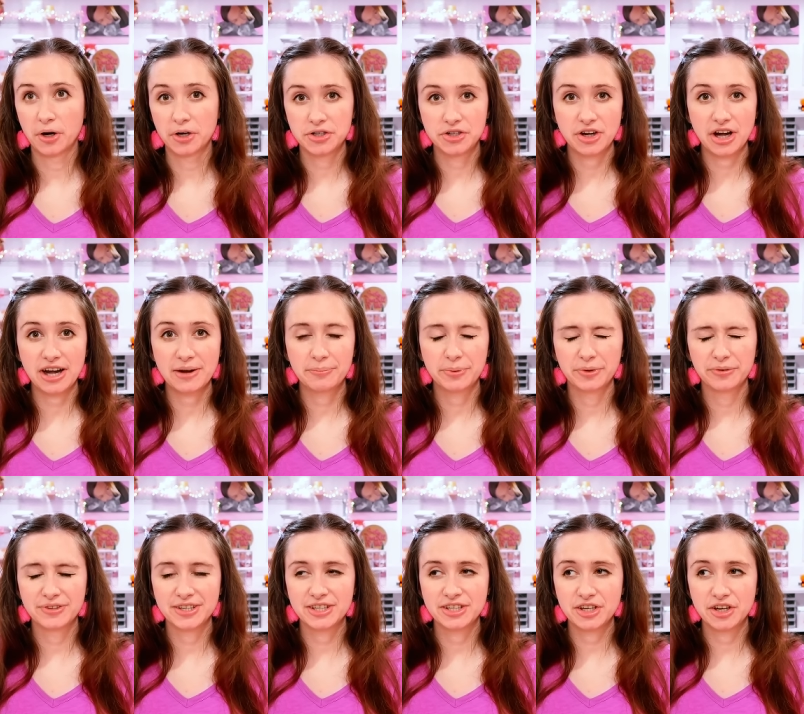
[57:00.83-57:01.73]
March or April
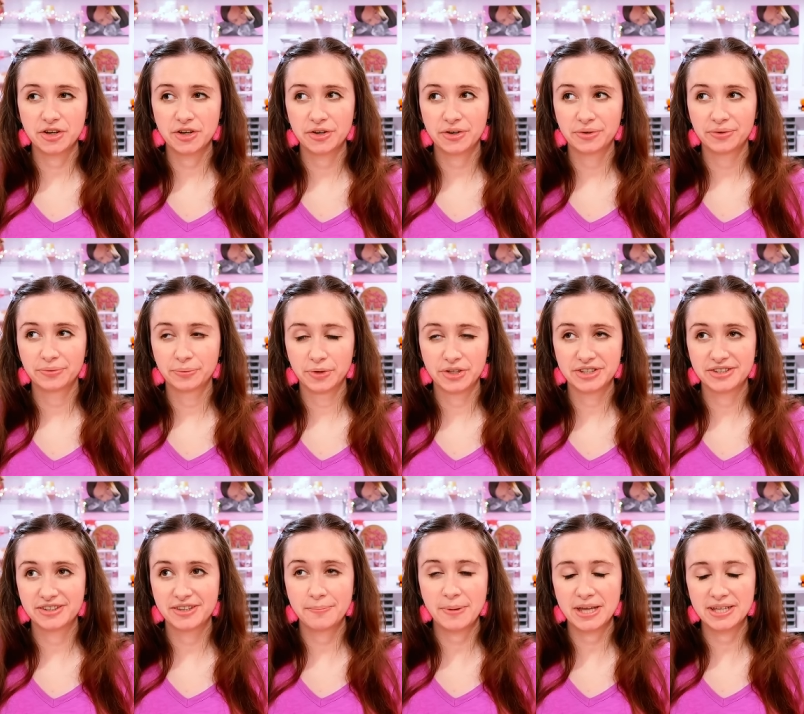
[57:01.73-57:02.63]
this year
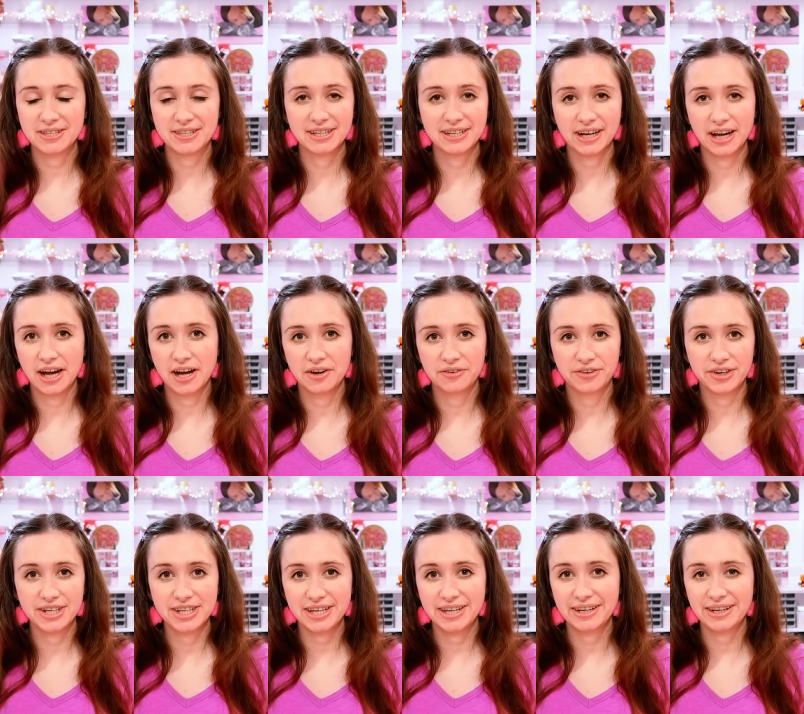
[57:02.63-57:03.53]
was the best thing I ever
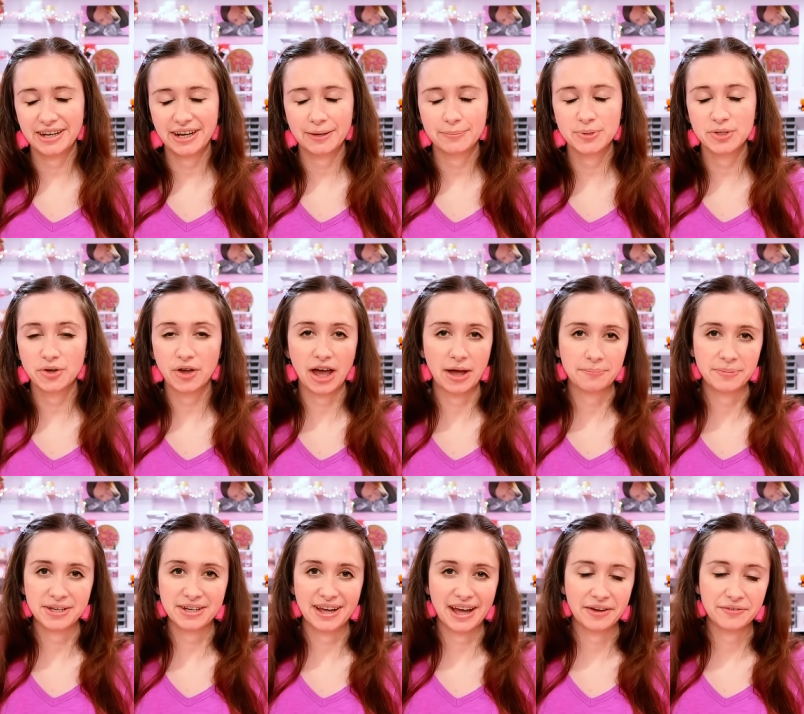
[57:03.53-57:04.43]
did and I'm so
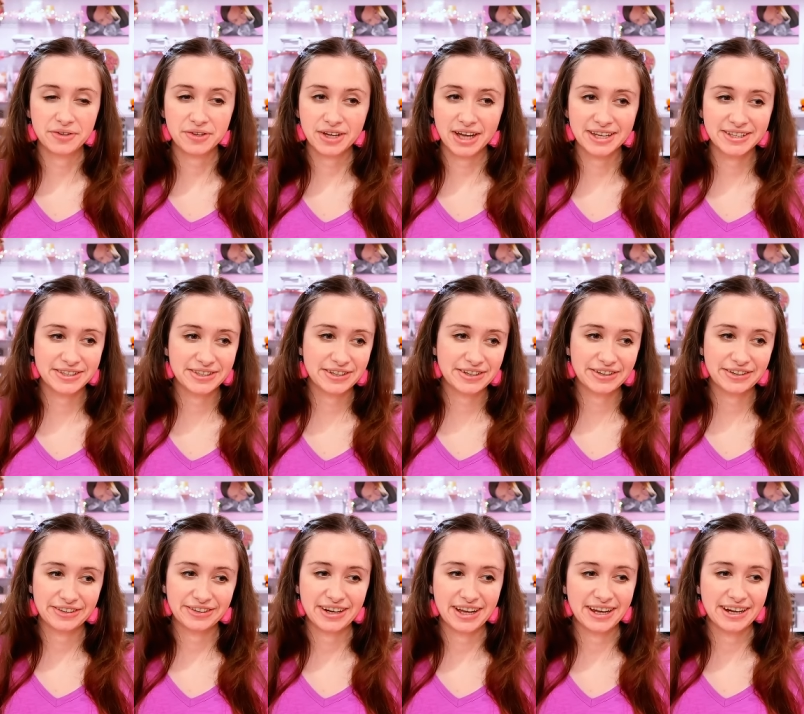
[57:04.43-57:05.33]
happy to have you guys
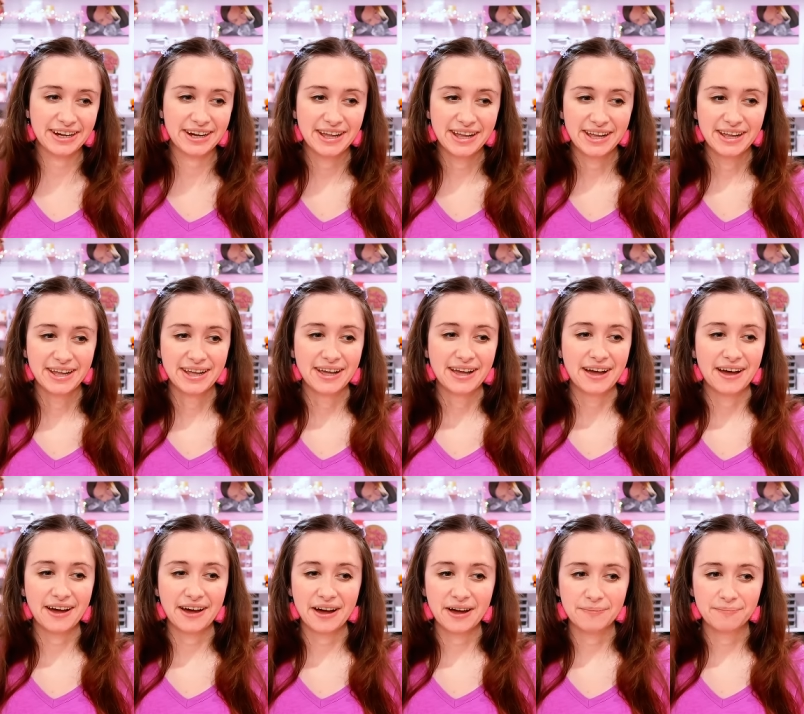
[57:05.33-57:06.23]
here and
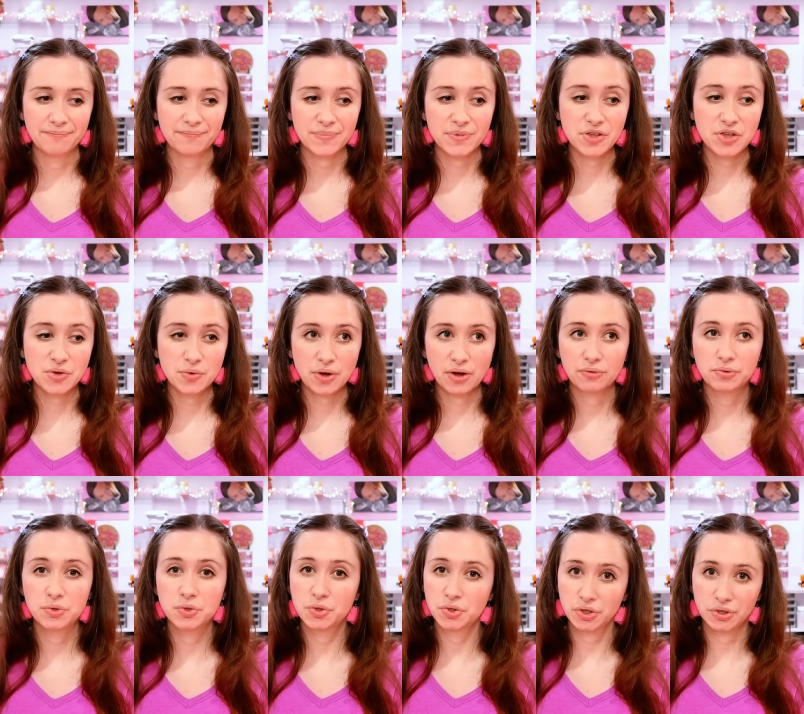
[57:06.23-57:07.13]
um, you
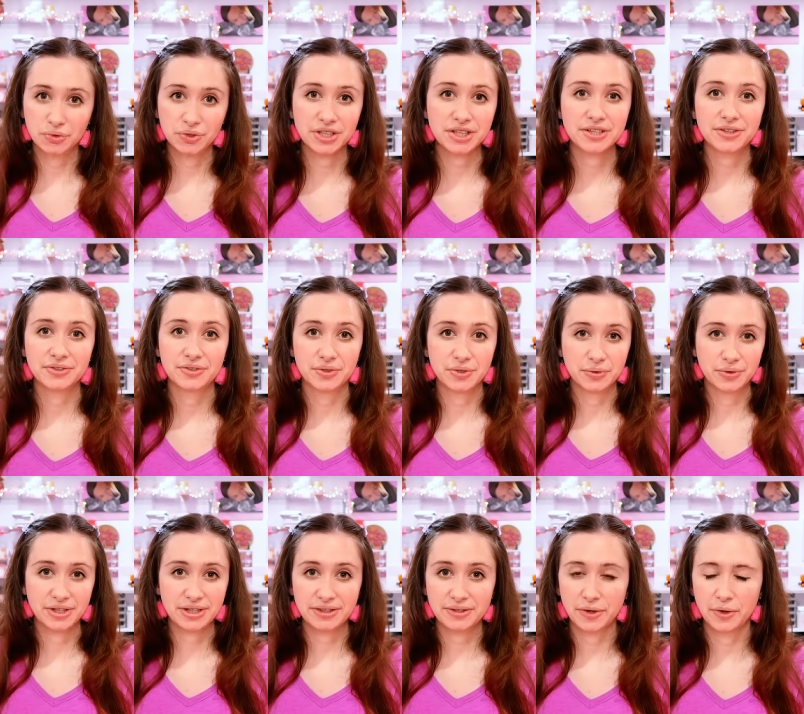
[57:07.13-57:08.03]
have truly
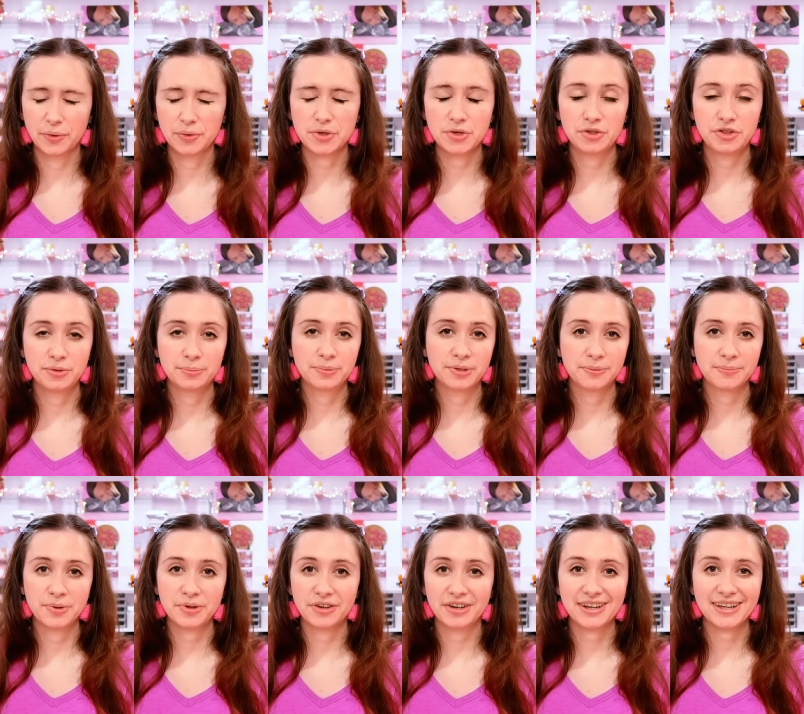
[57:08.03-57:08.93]
truly the whole YouTube
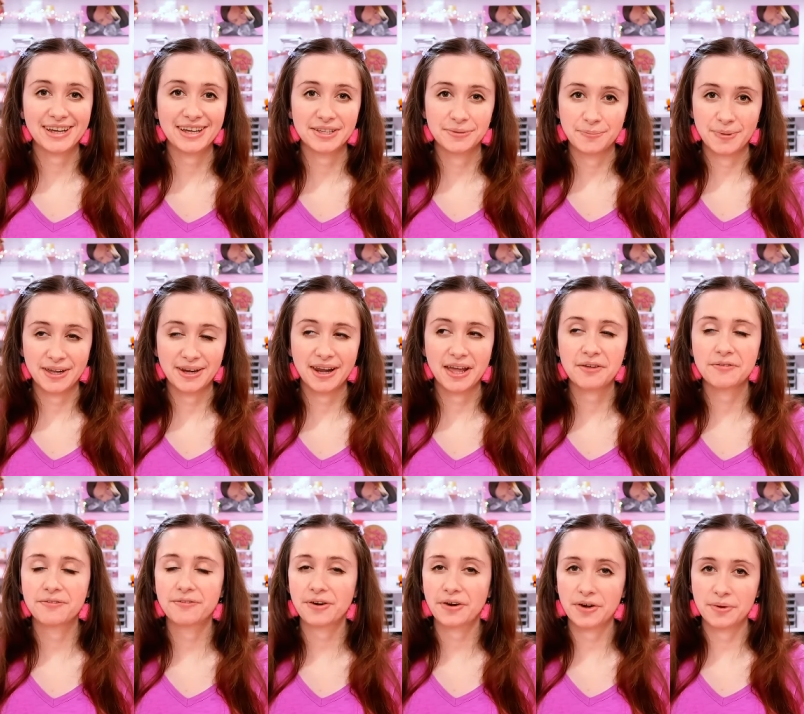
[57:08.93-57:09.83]
community has been a
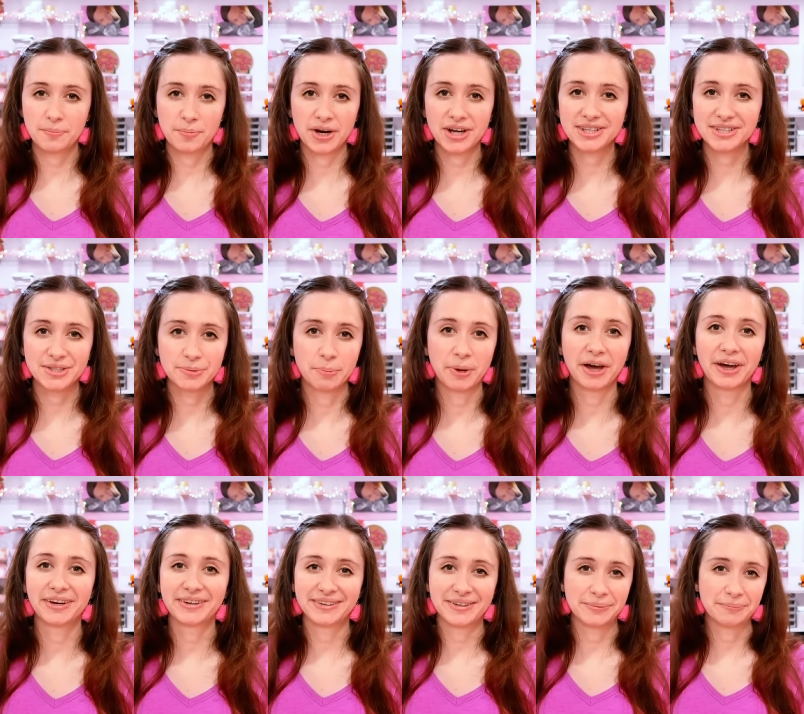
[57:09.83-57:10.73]
very bright
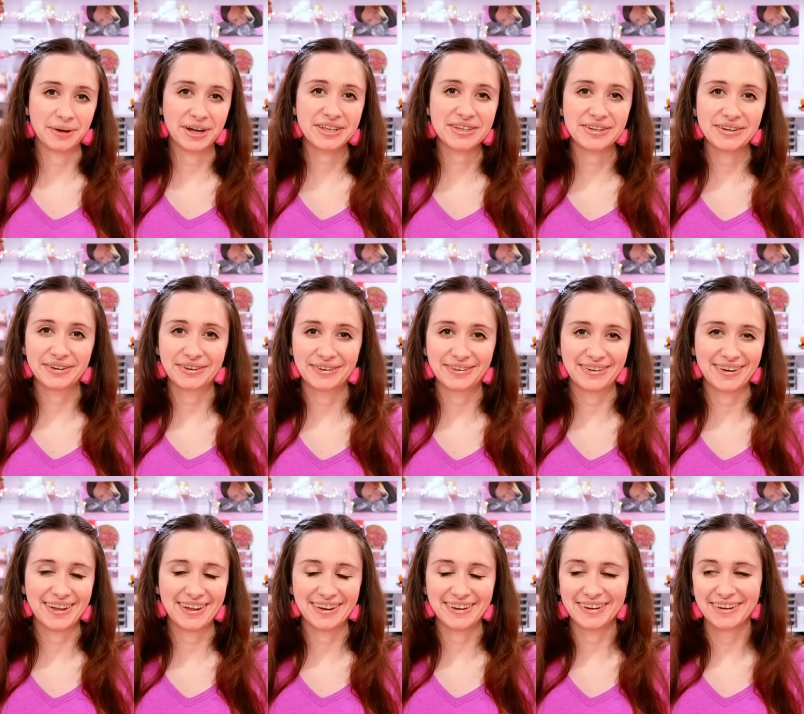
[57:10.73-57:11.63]
spot in my year
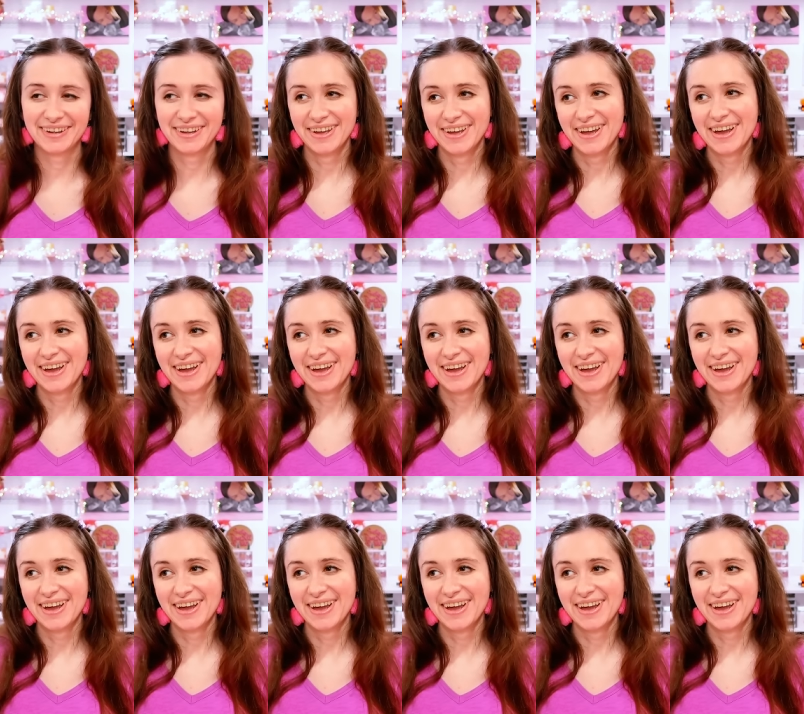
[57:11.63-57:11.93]
and